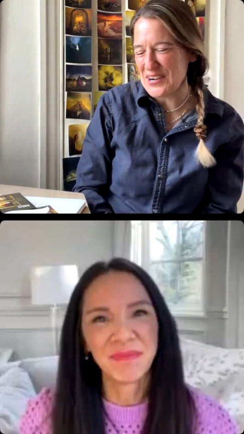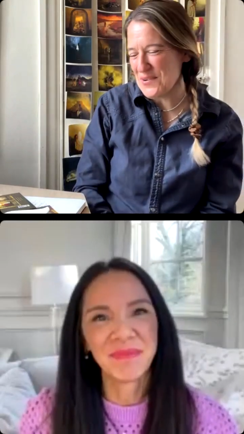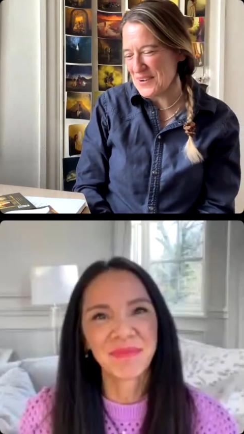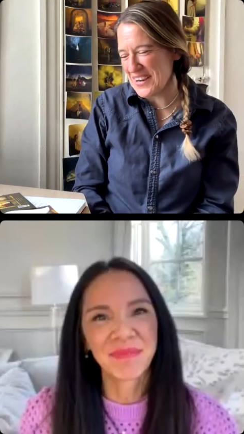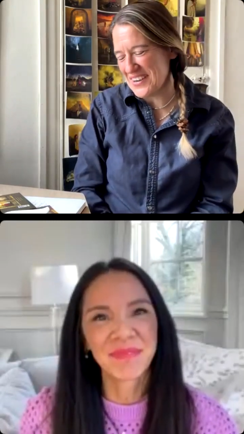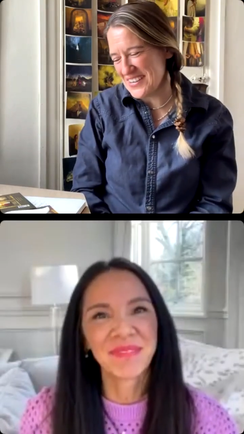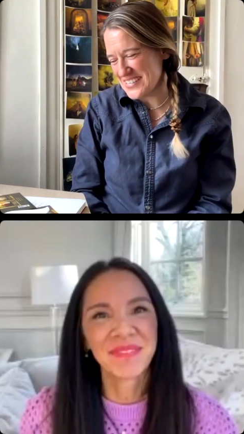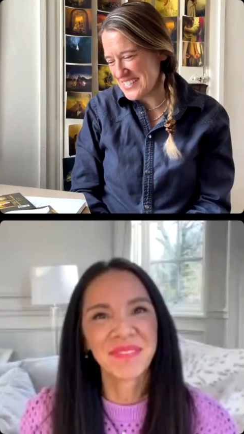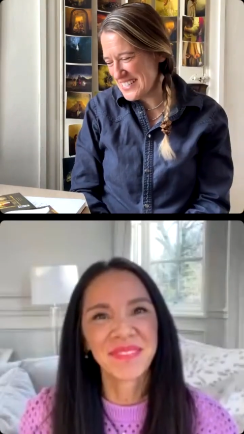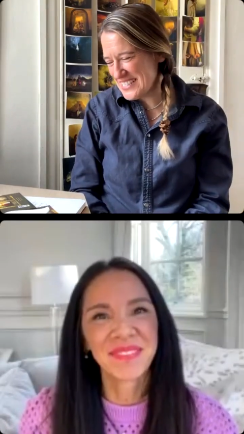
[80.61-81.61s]
Speaker 1: Oh my
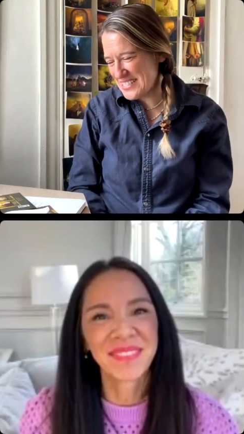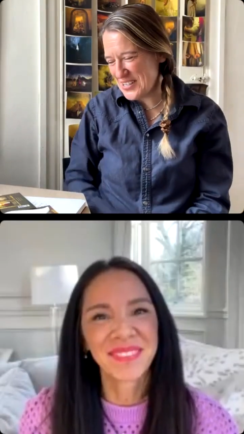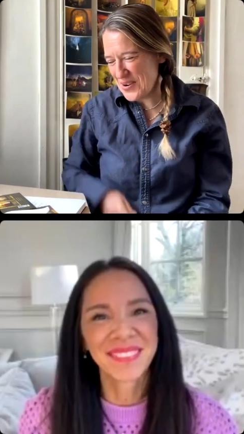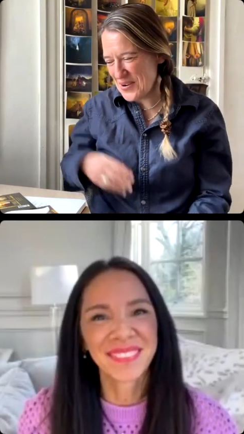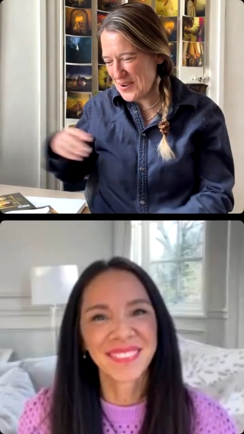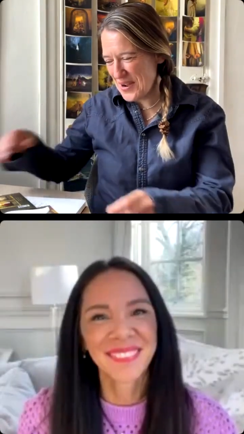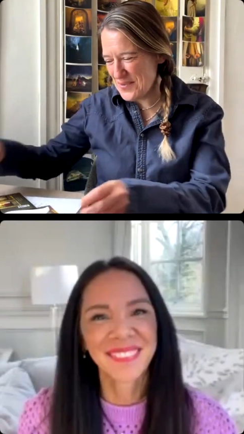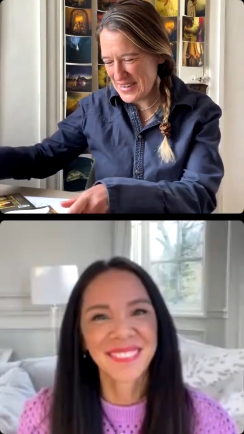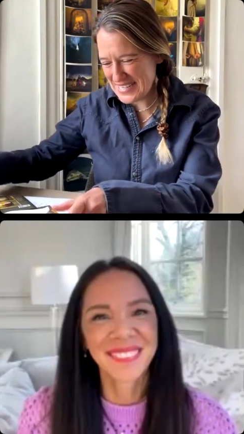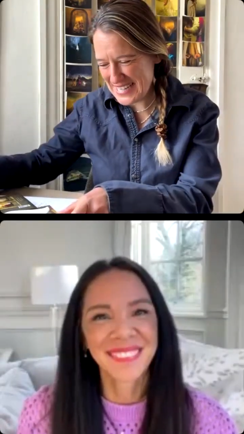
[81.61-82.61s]
gosh. It's so
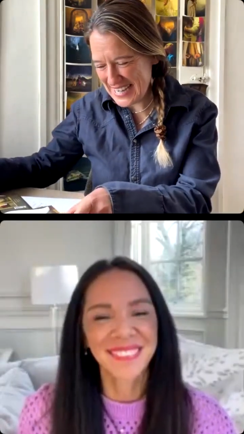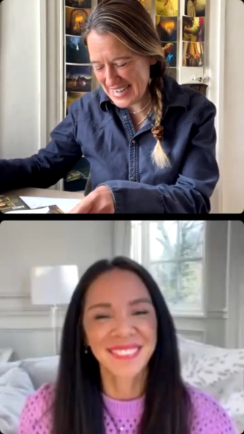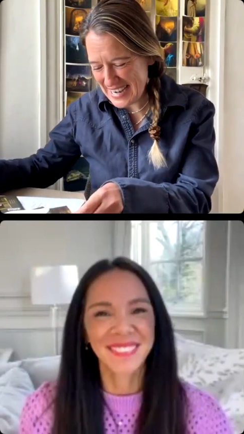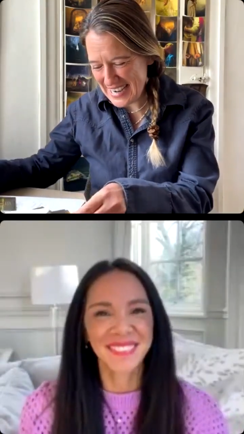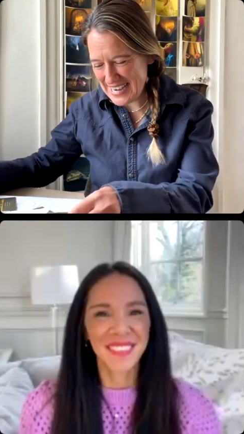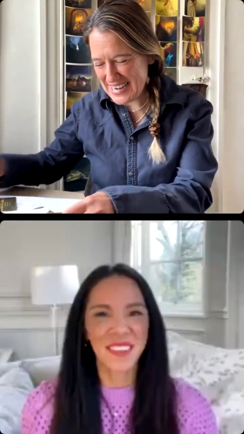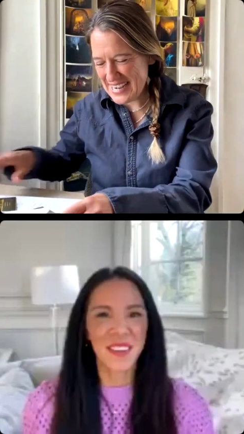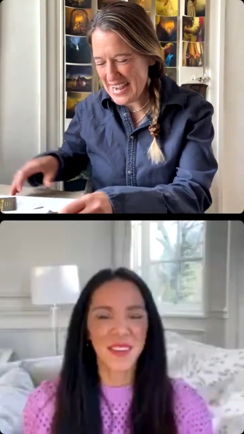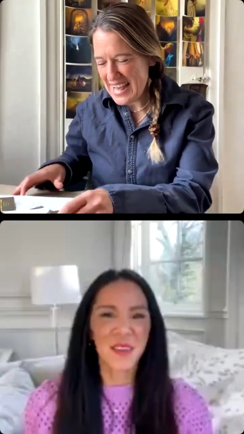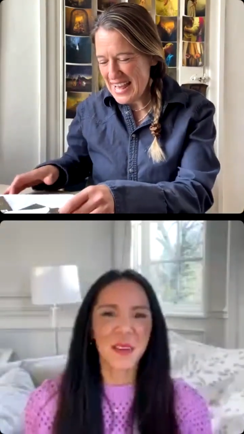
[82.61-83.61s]
amazing.
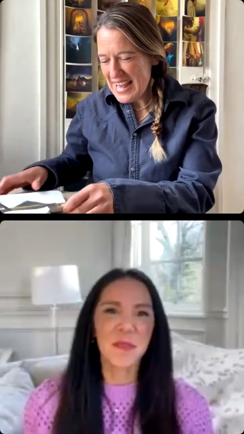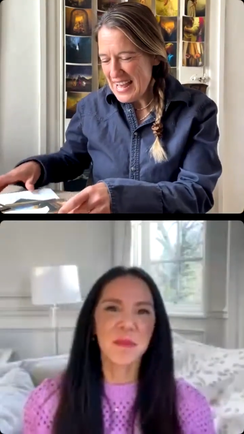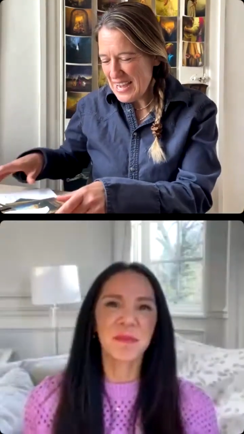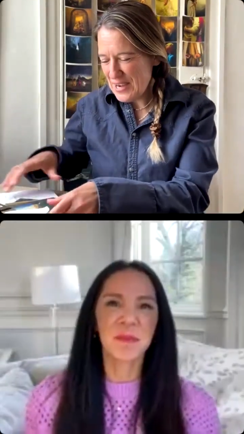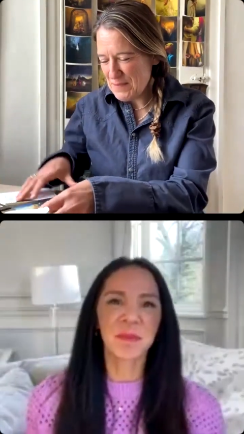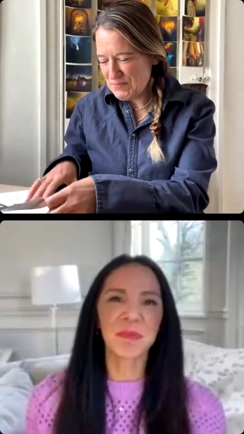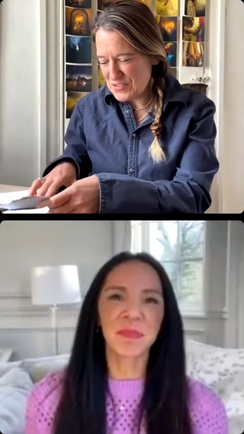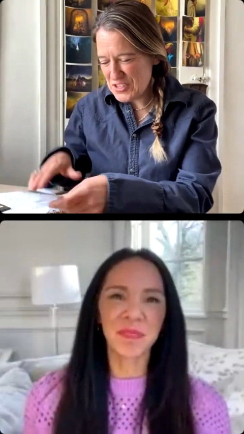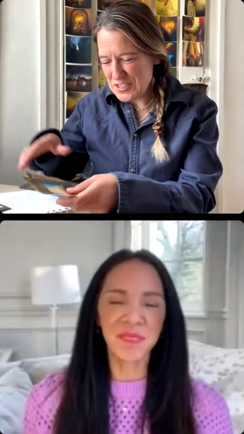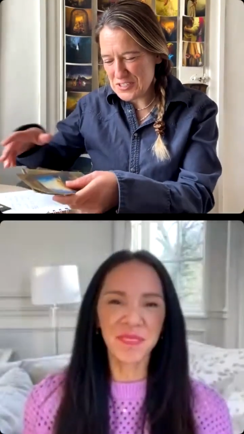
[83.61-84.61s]
I um,
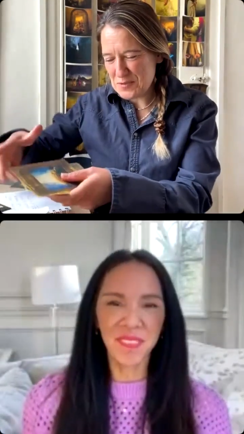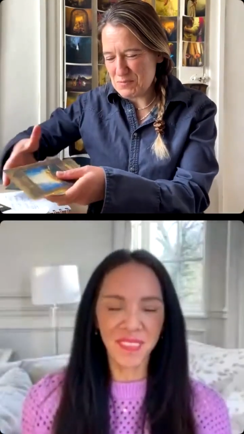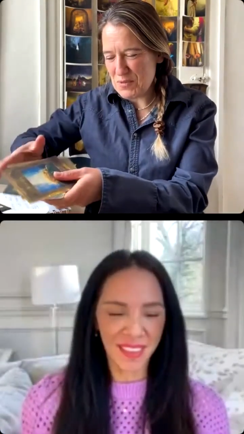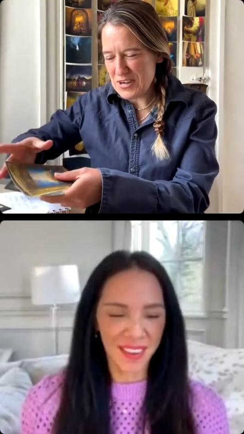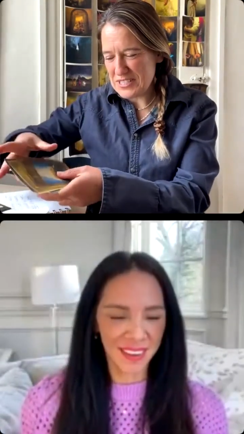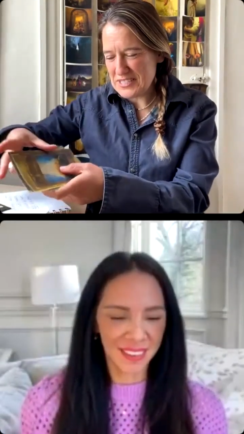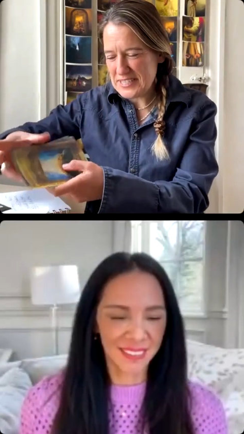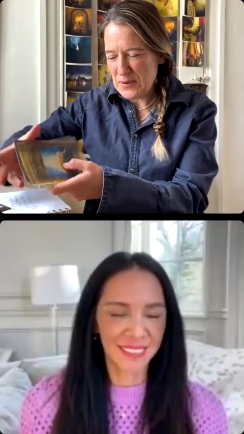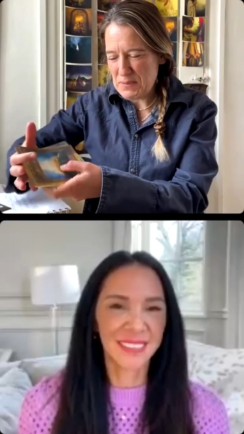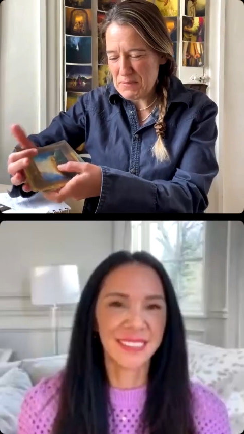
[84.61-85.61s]
just wanted to
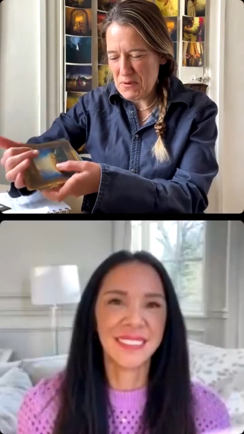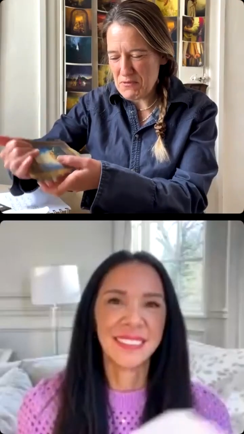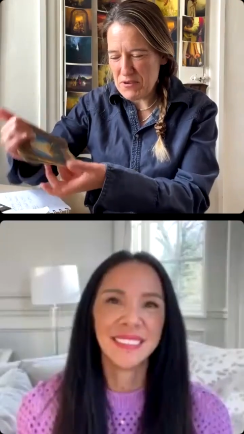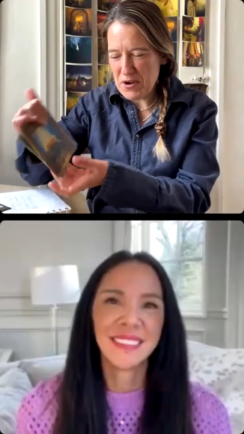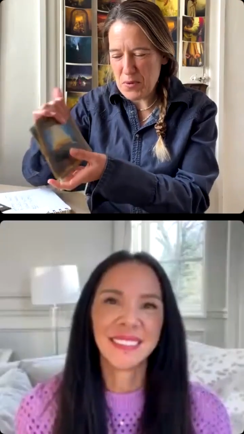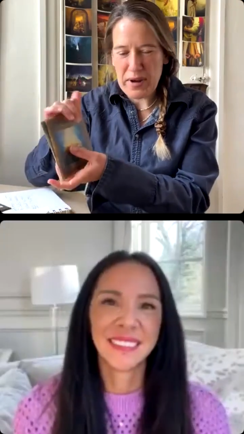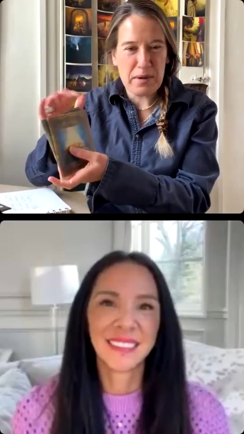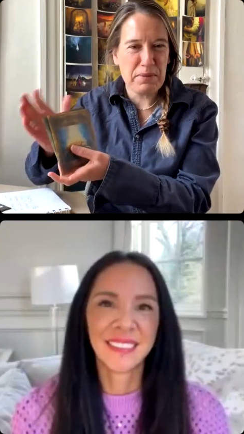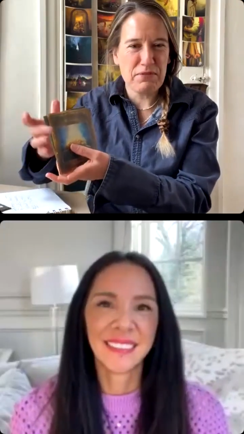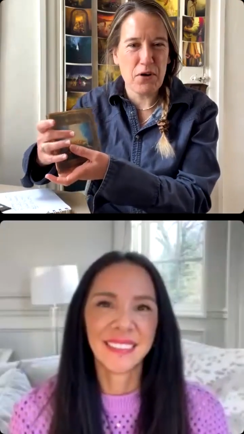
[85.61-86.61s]
tell people real
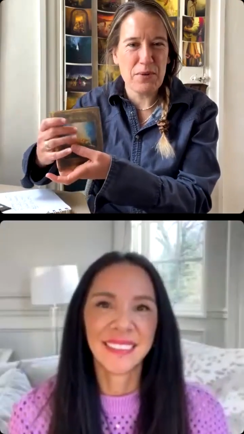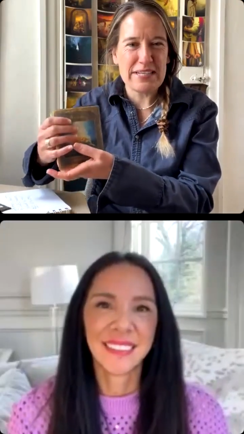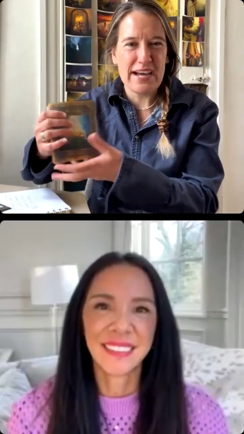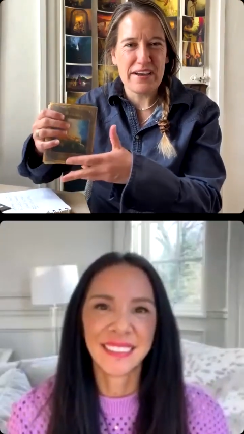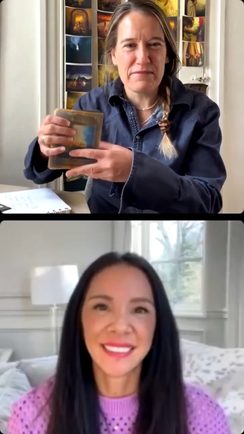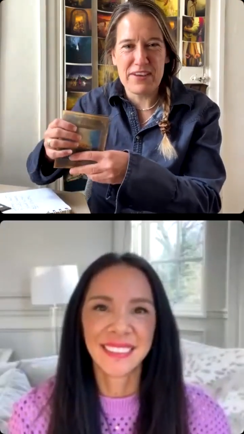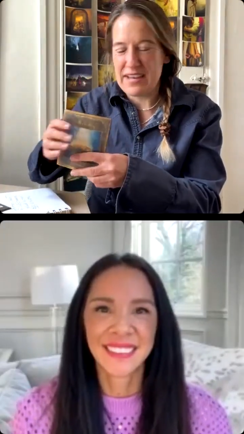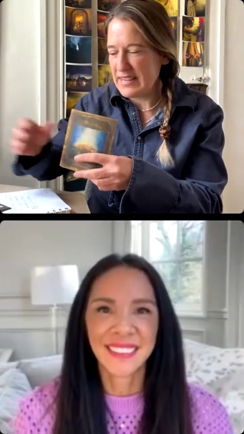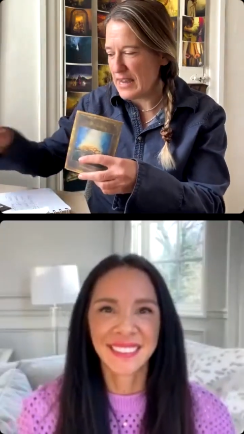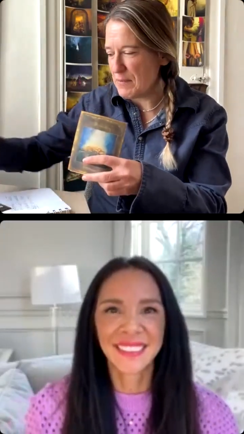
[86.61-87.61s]
quick before we dive
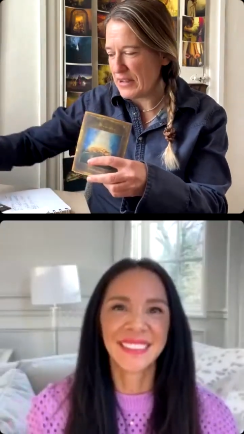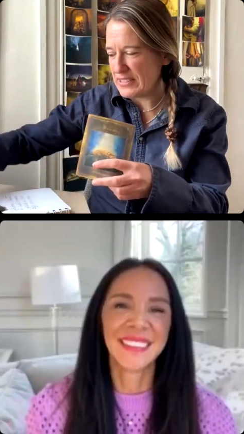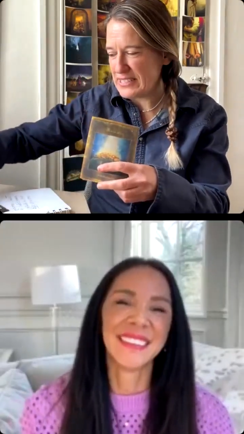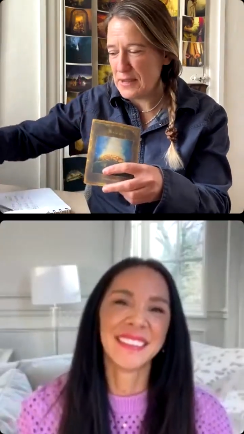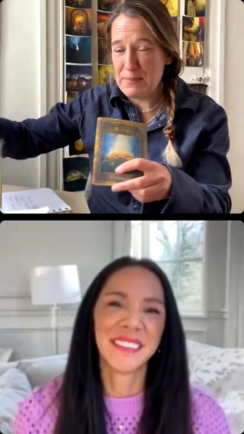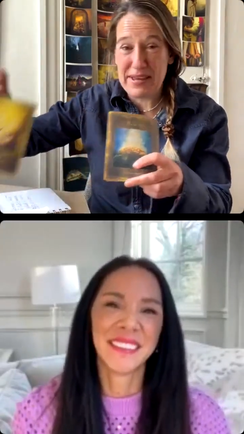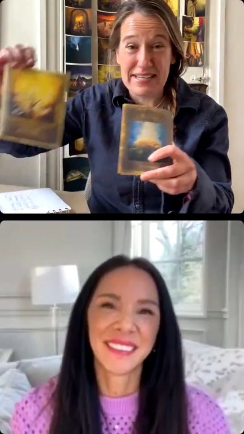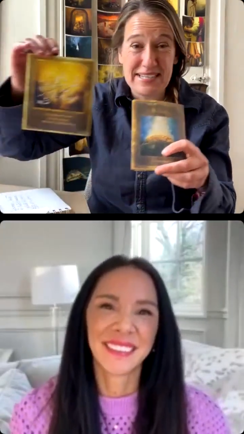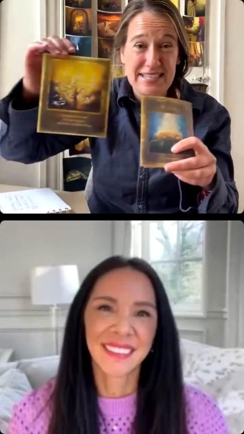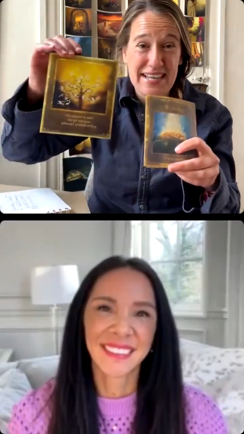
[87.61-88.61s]
in about the
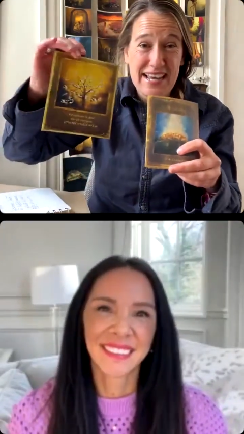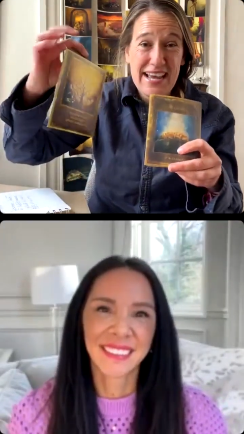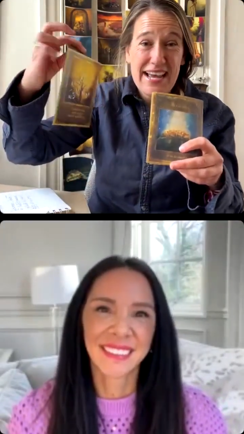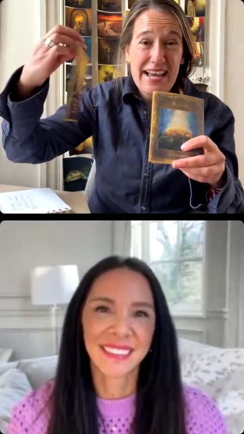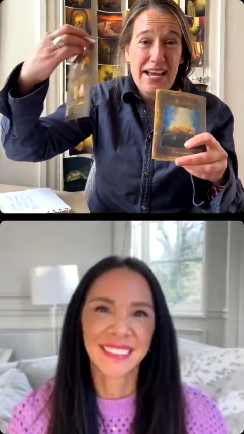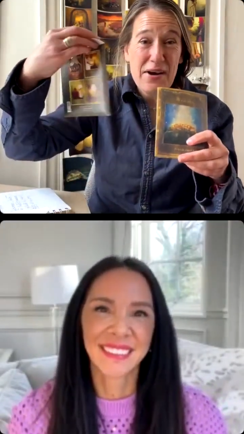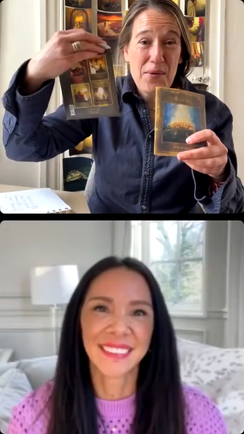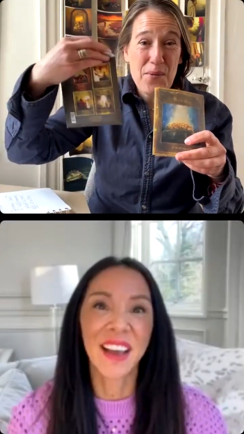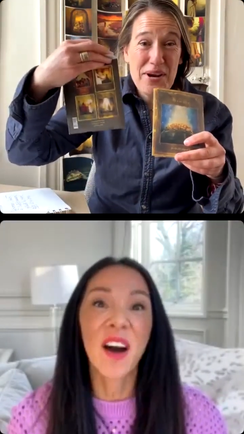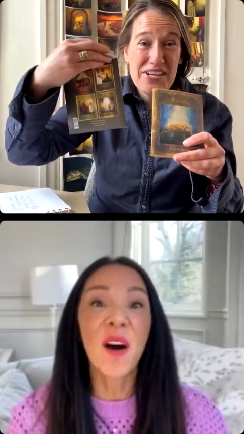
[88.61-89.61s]
tip-ins,
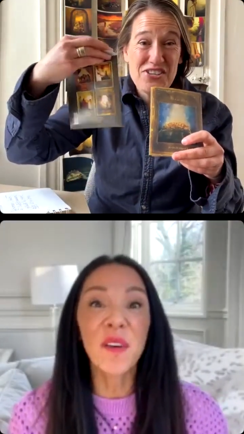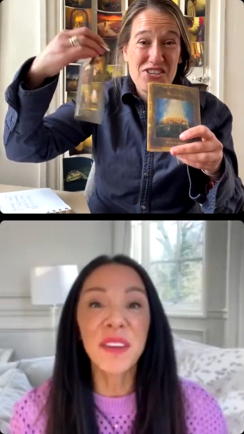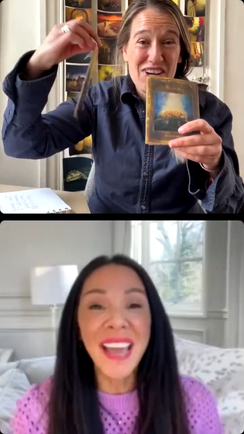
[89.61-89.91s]
which oh,